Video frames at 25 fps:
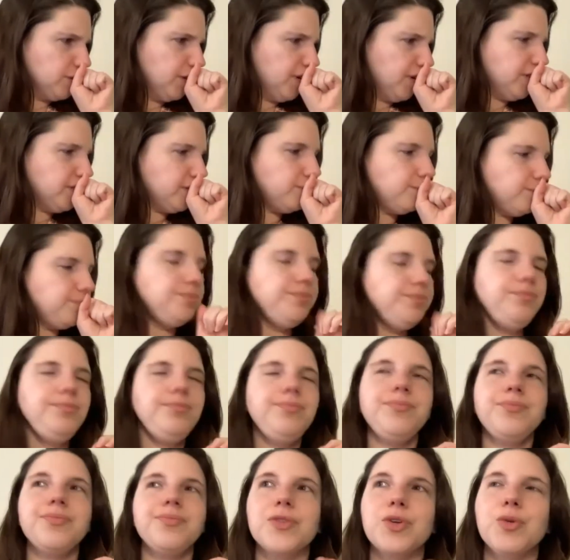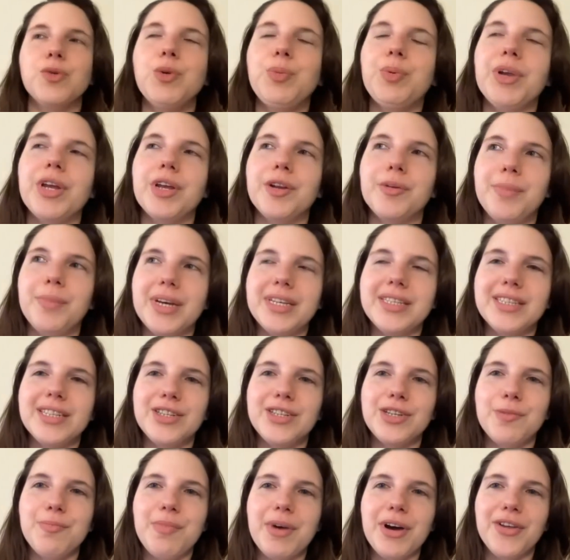we put out a
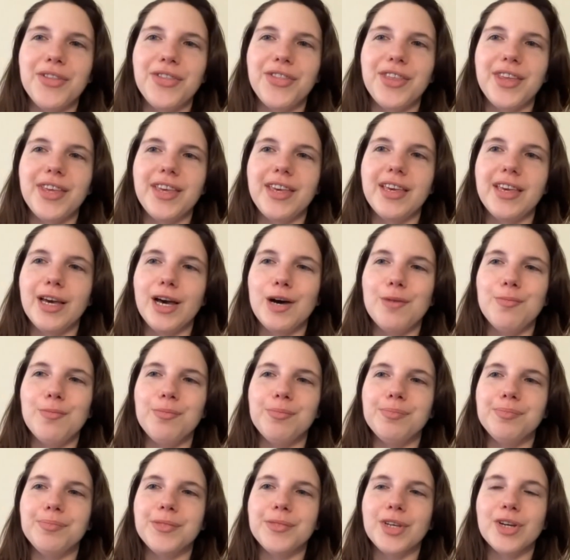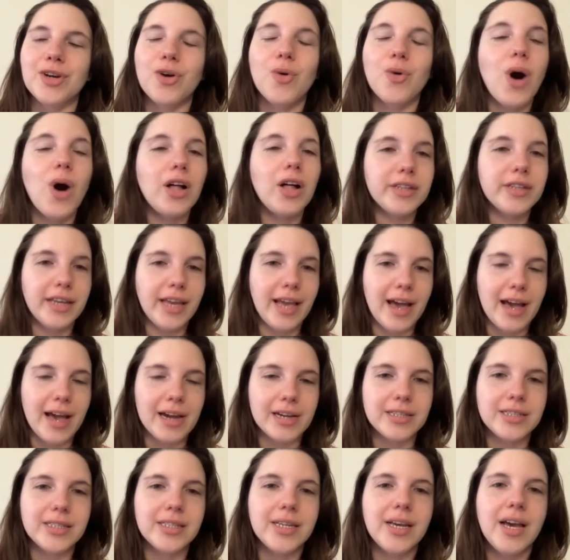message about the um, Equality
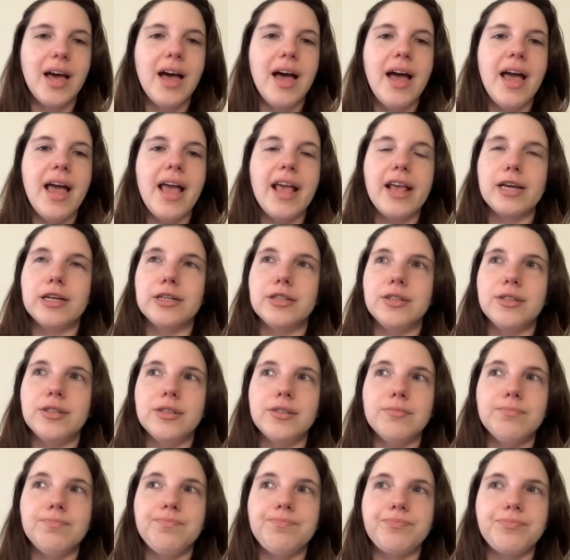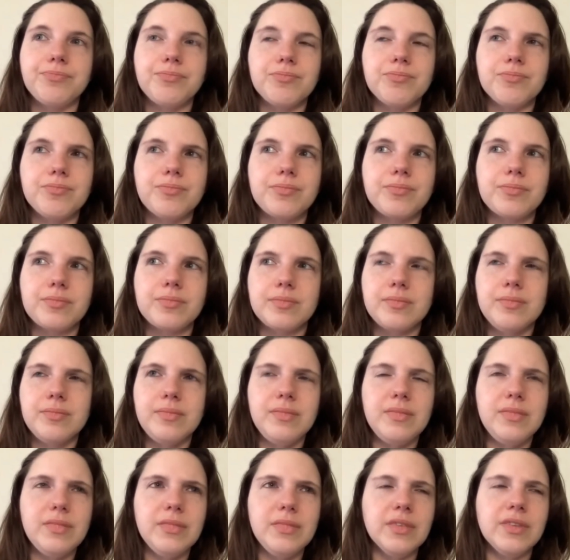Act and
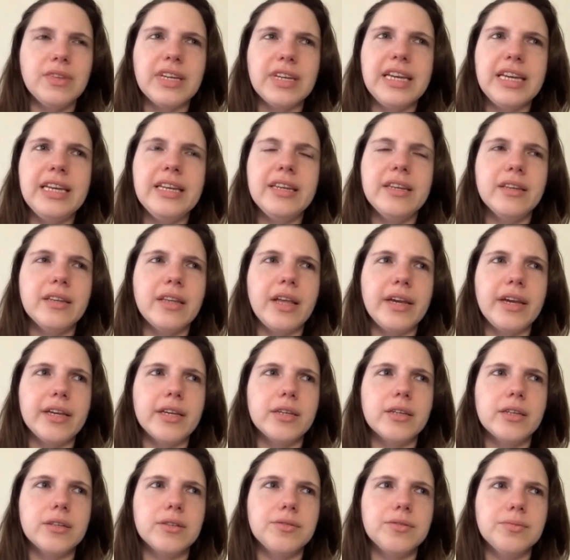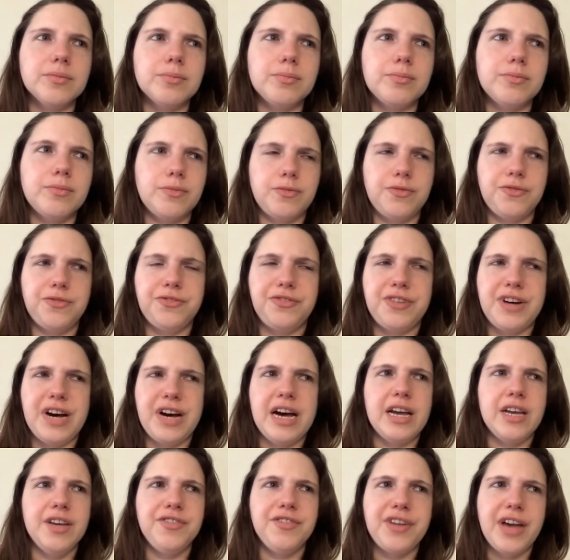in like
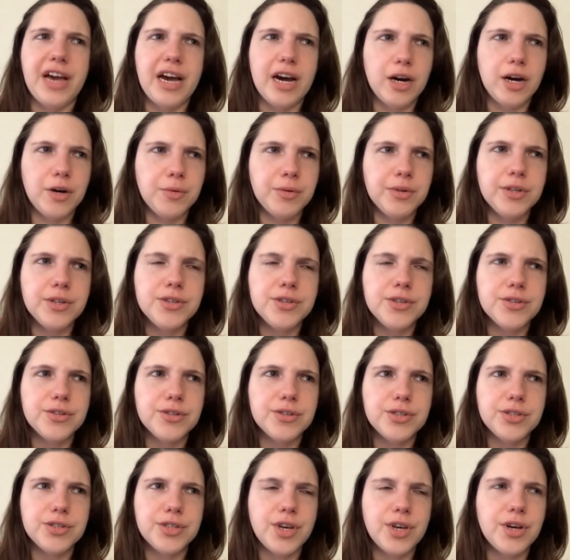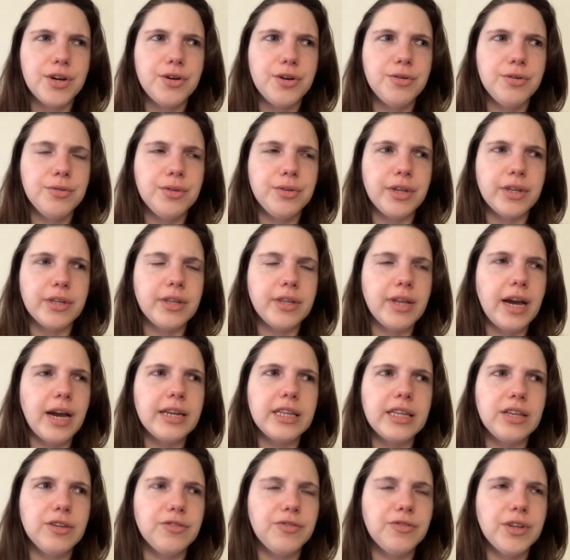five hours or so, like not
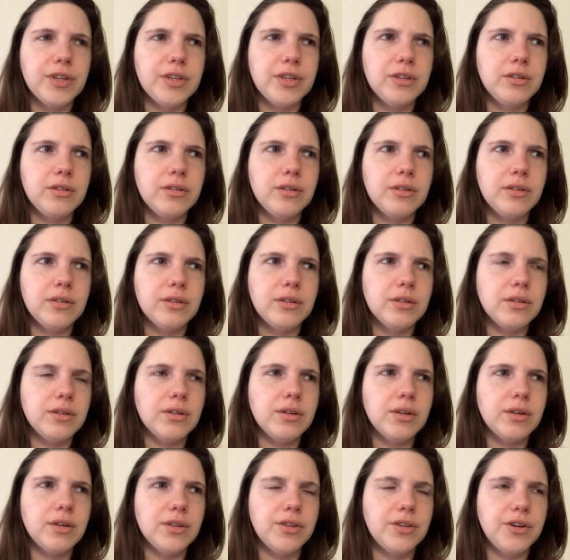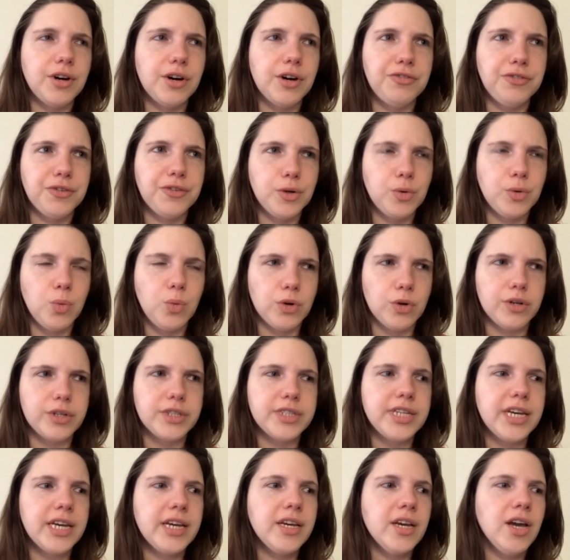even the, a full
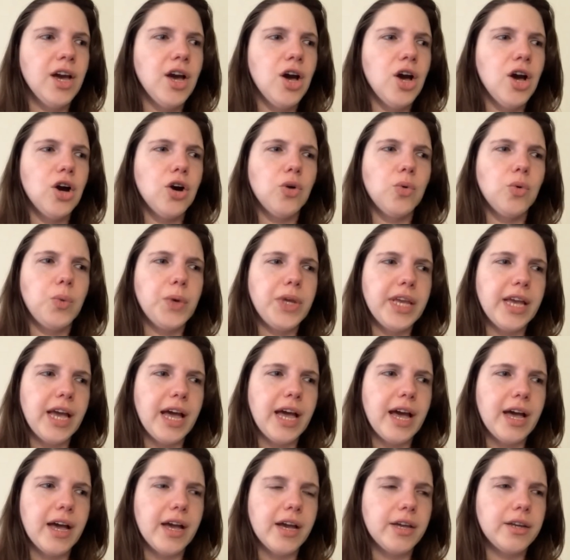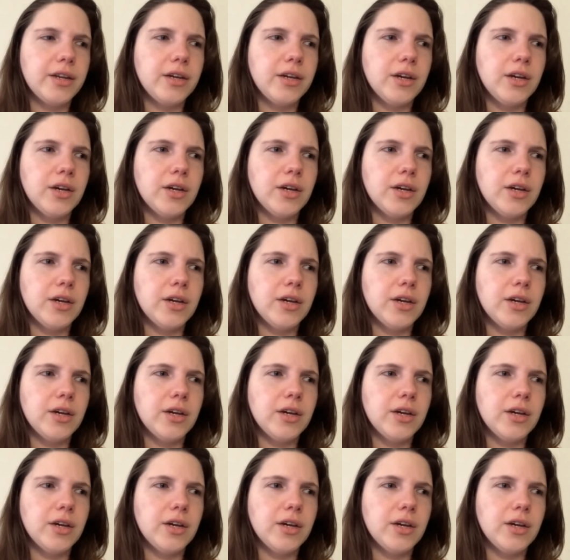workday, we had